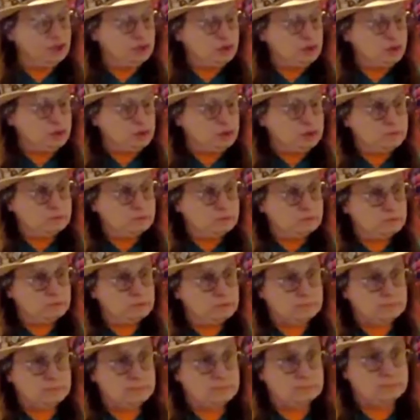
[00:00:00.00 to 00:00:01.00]
were you doing
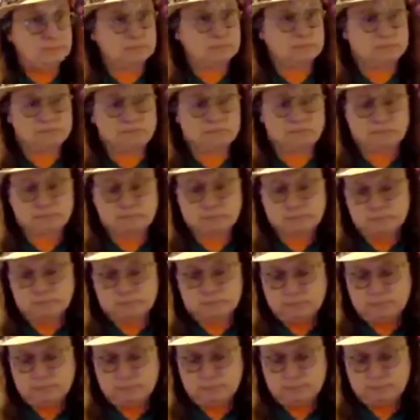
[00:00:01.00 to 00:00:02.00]
today? Does it have
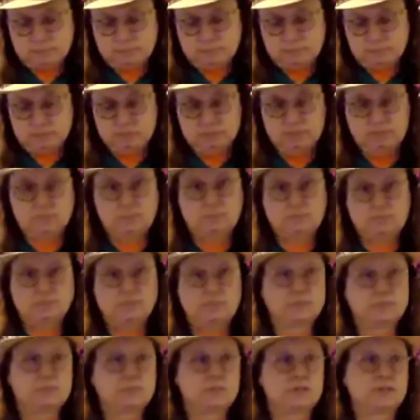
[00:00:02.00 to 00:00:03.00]
anything to do with your color
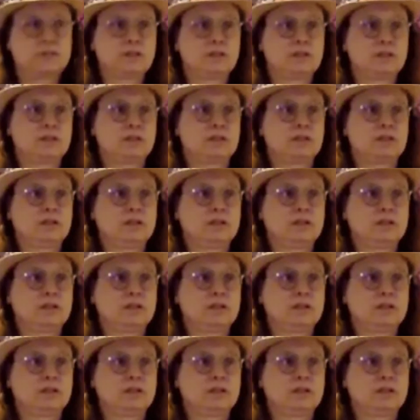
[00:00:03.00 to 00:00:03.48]
scheme?